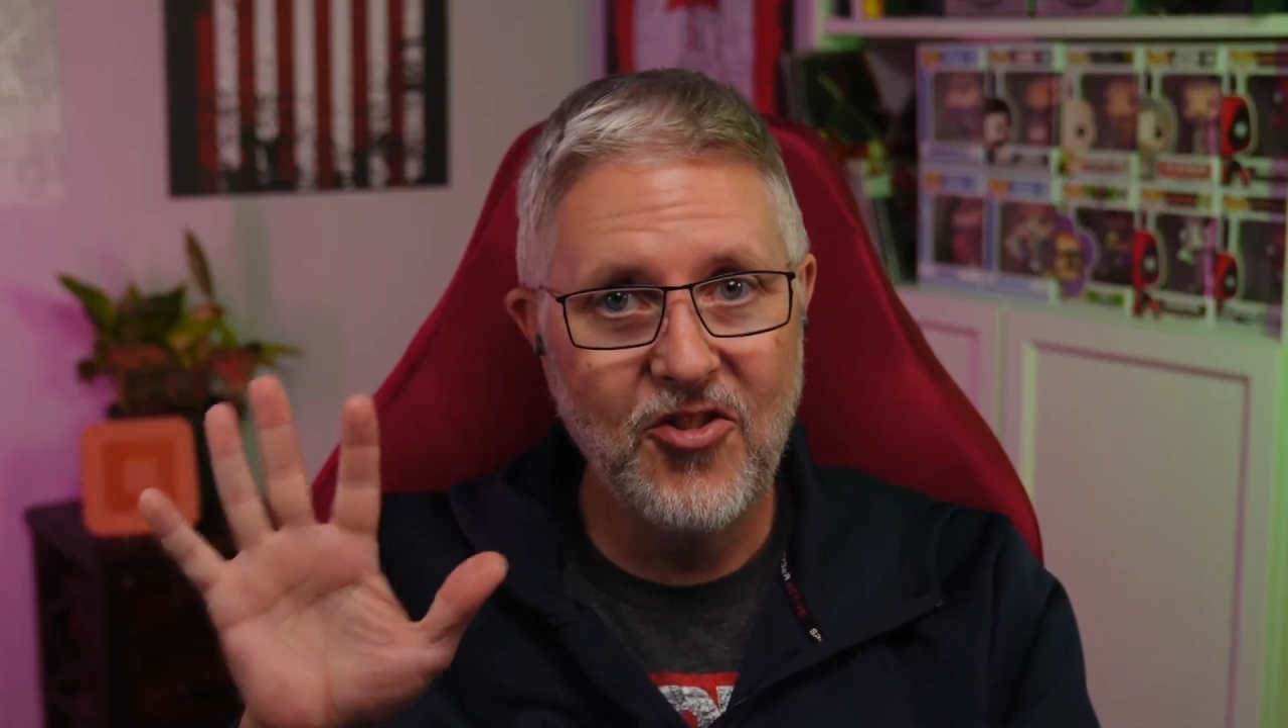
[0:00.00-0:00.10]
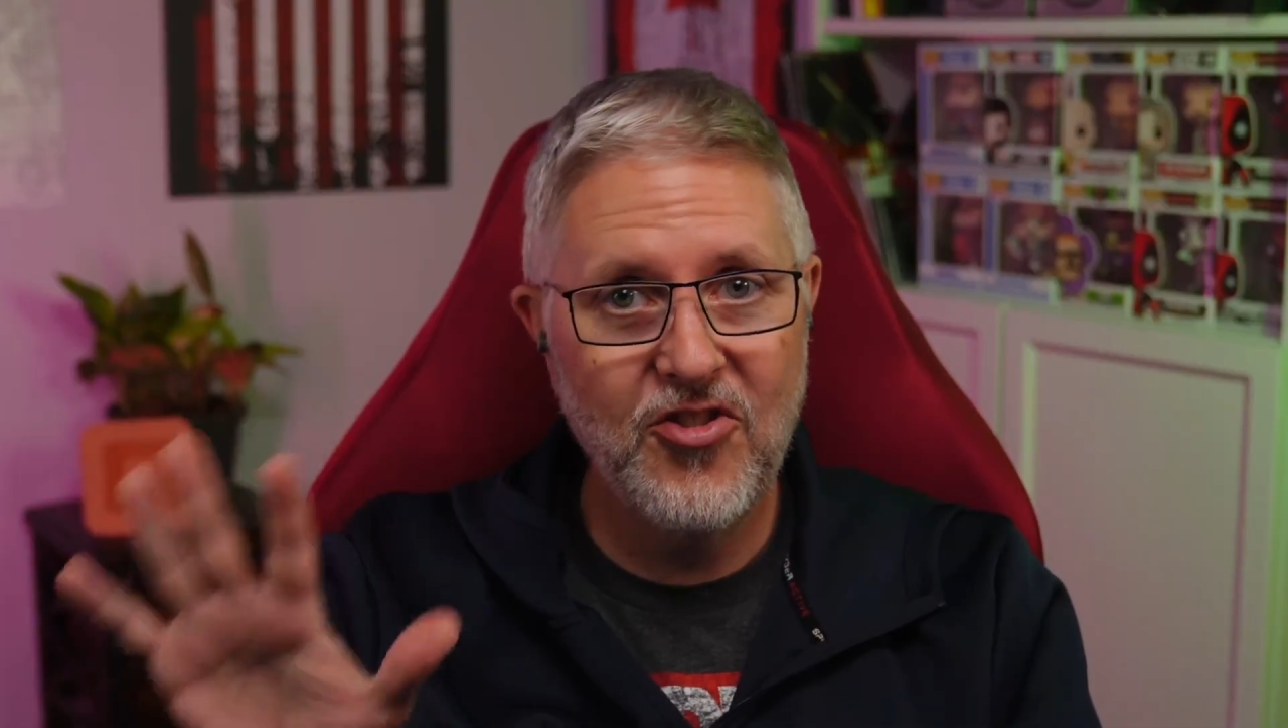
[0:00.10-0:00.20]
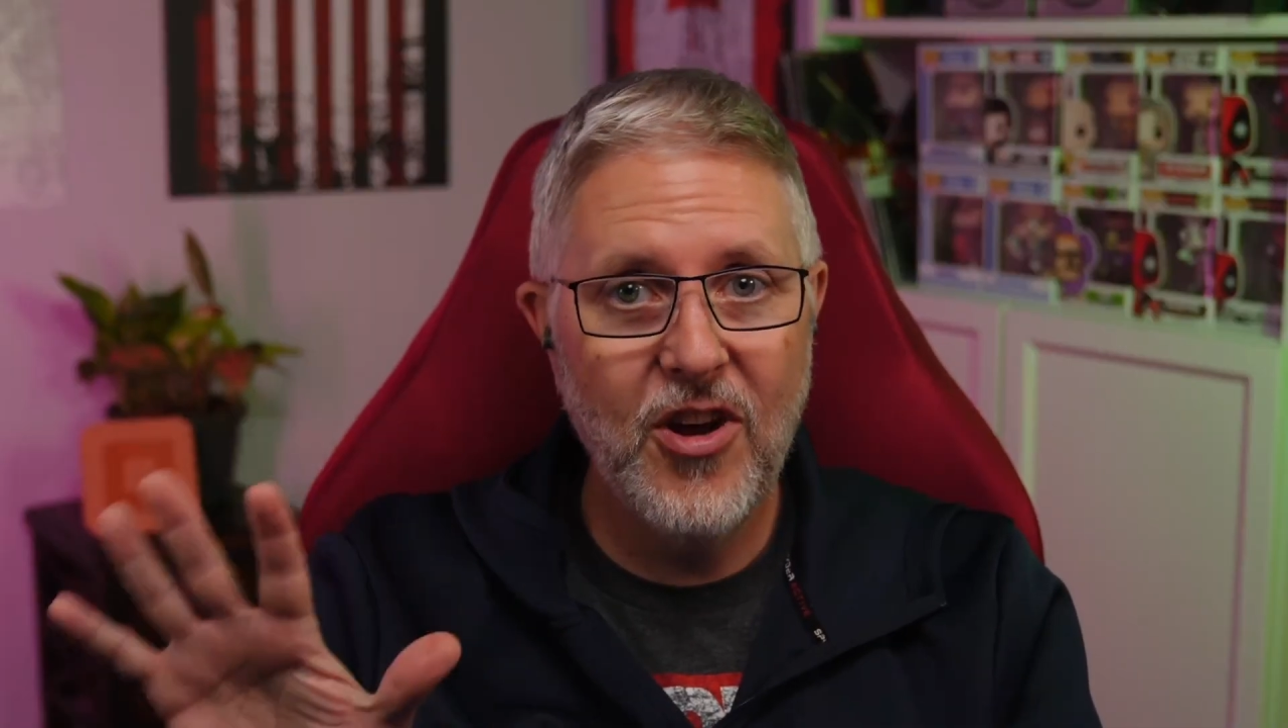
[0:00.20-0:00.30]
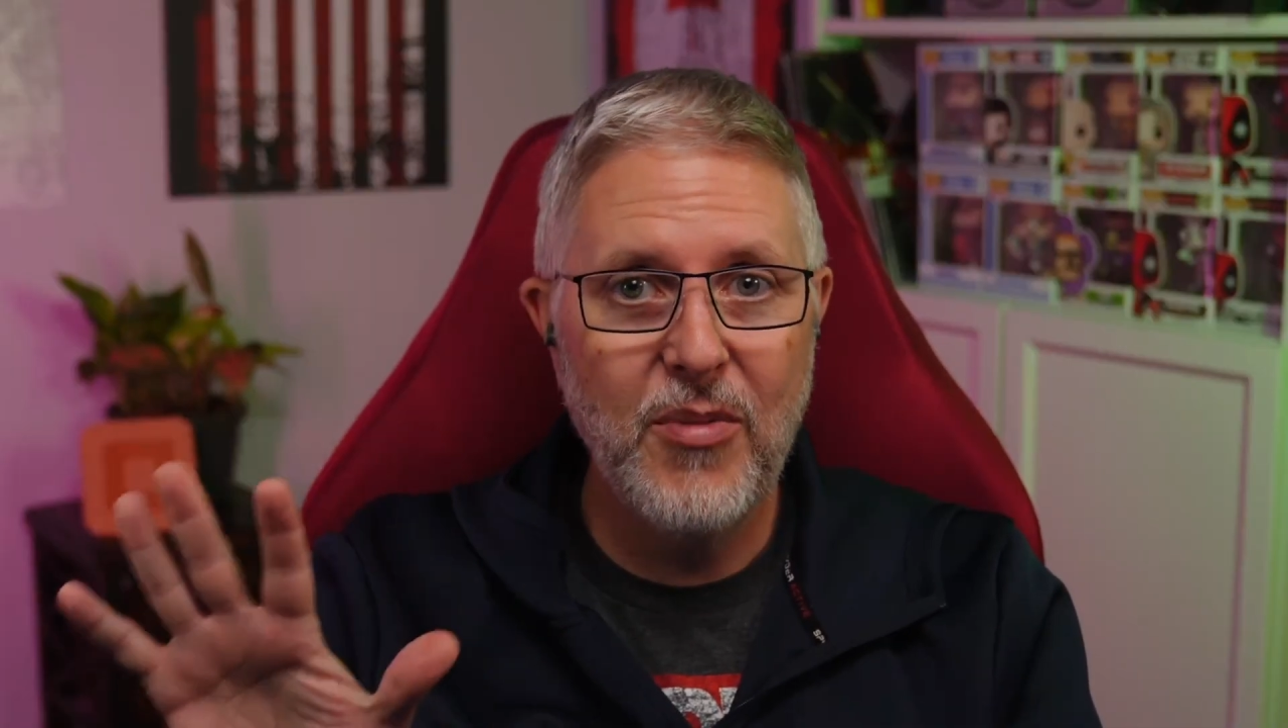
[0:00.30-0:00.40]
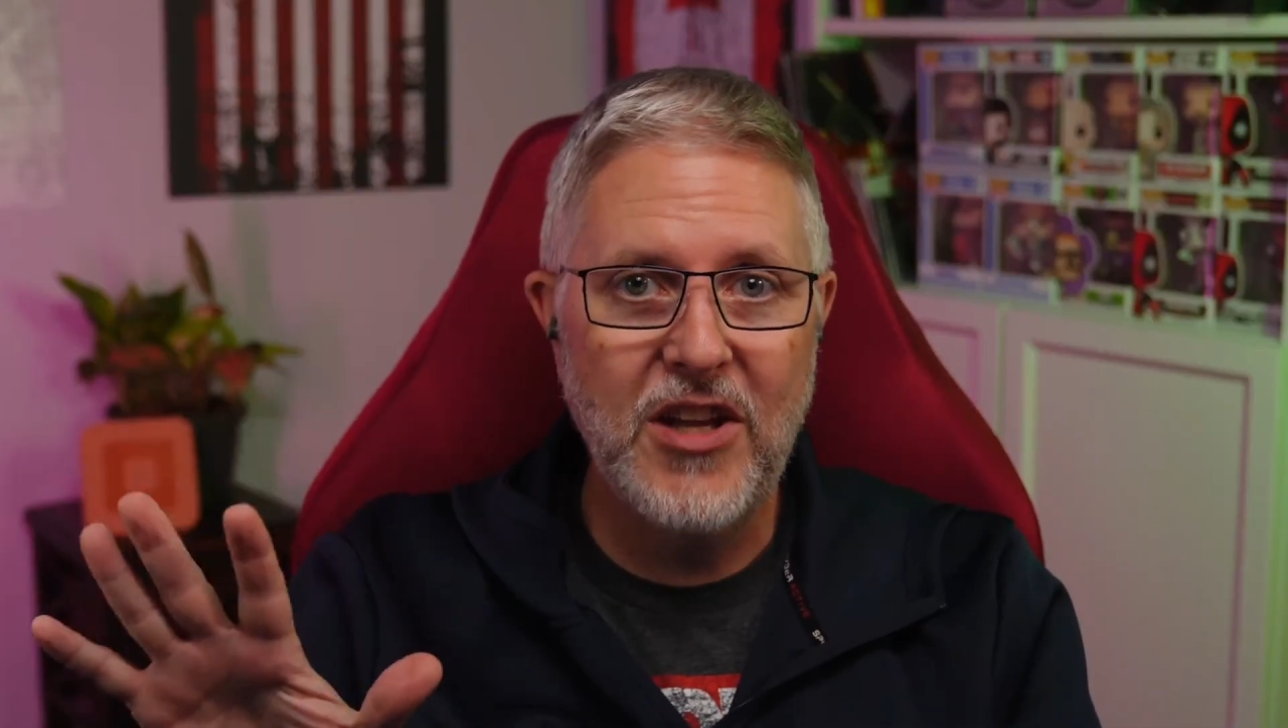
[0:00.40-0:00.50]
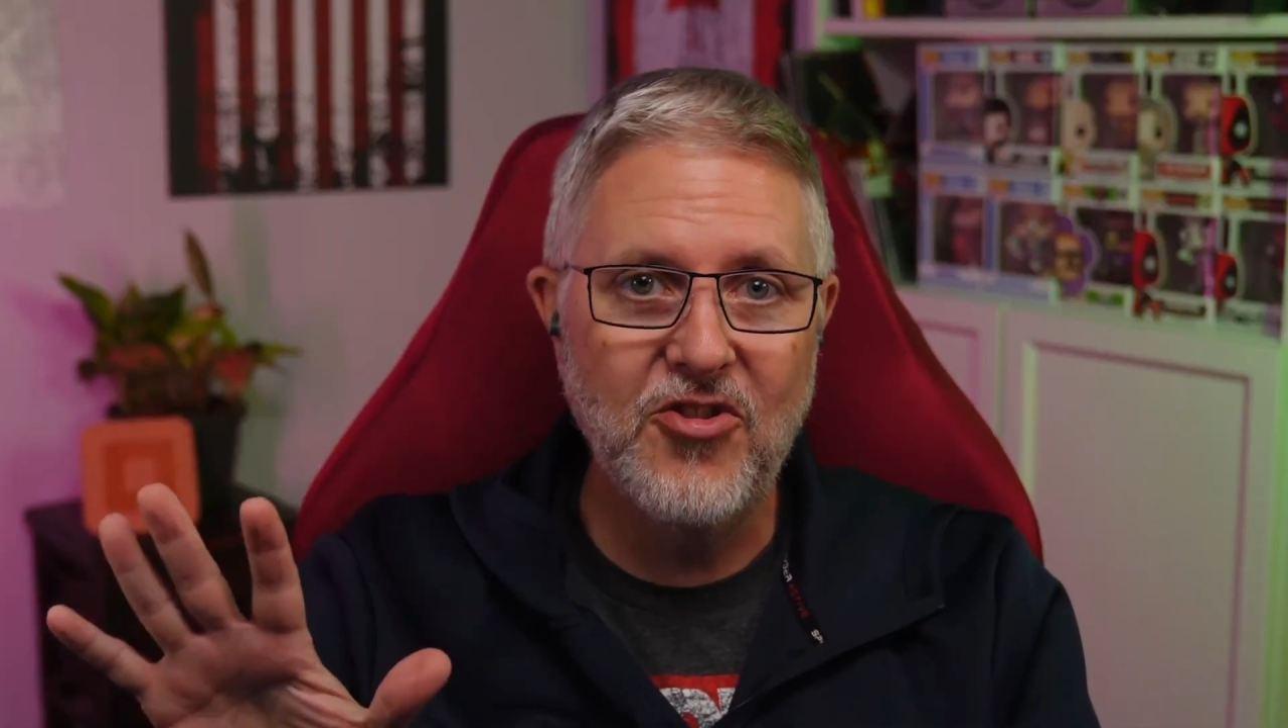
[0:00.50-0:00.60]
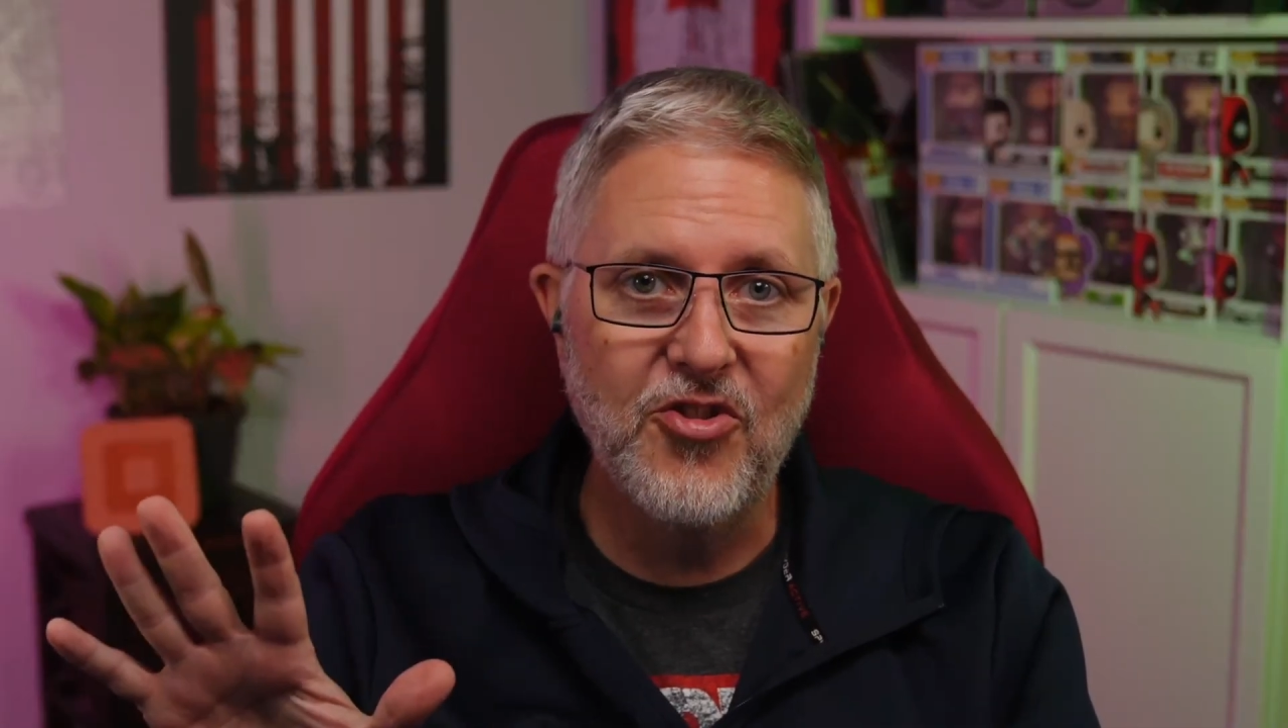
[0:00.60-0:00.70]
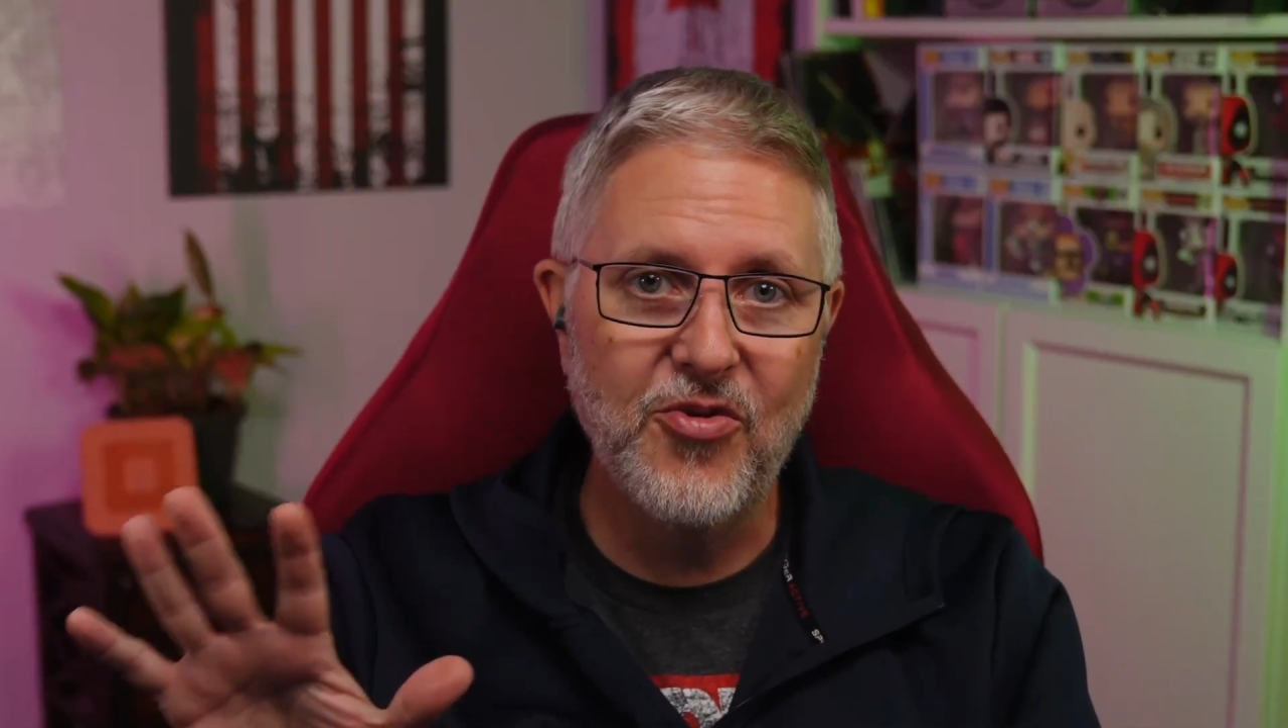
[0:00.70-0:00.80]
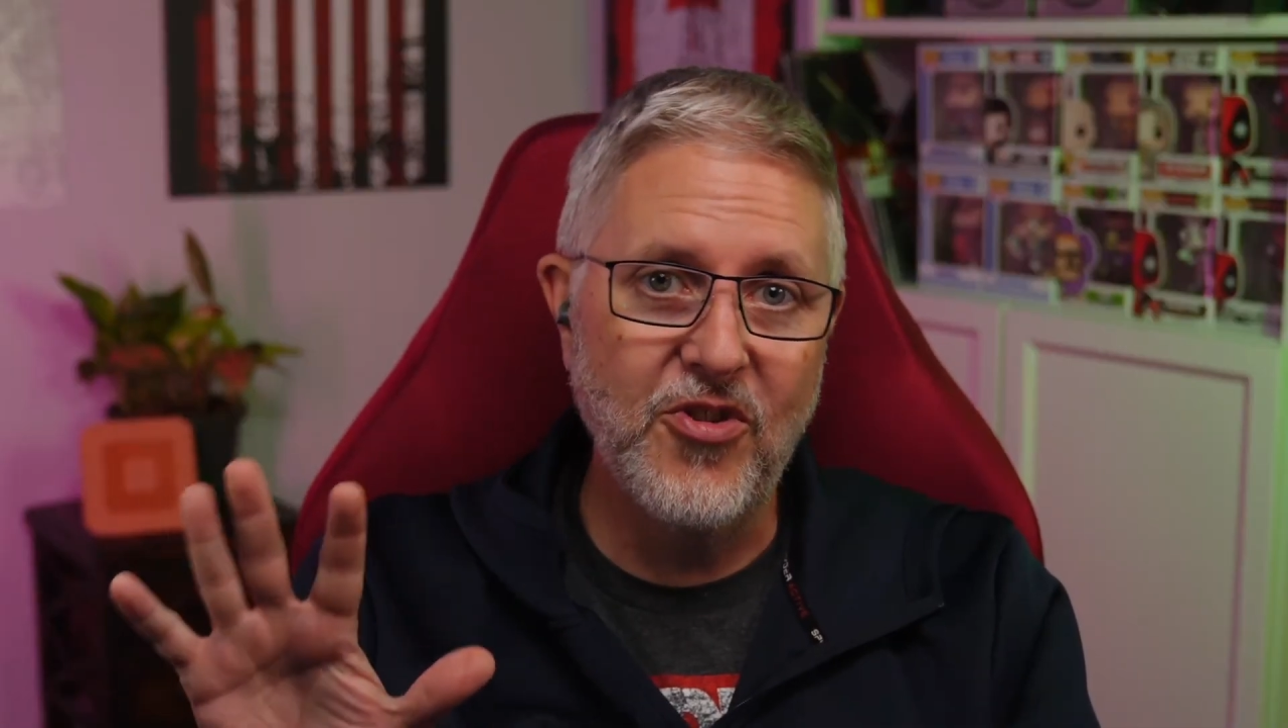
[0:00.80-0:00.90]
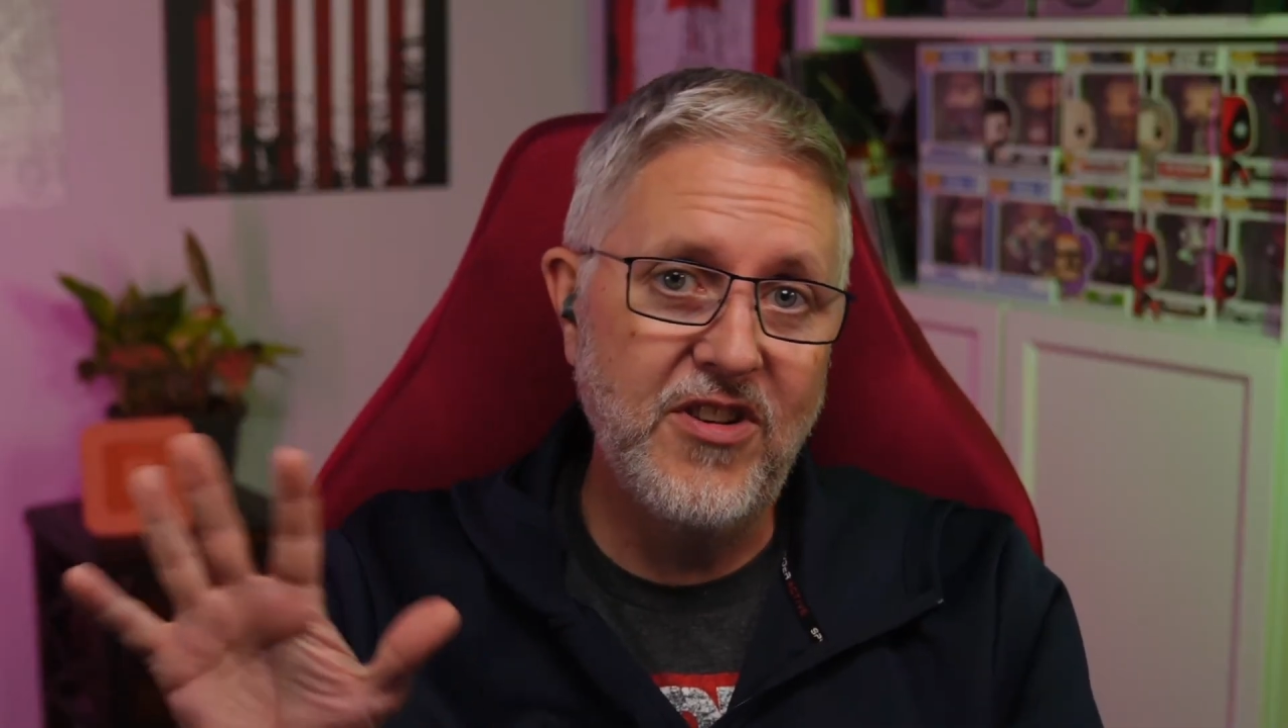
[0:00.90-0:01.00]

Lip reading: subagents for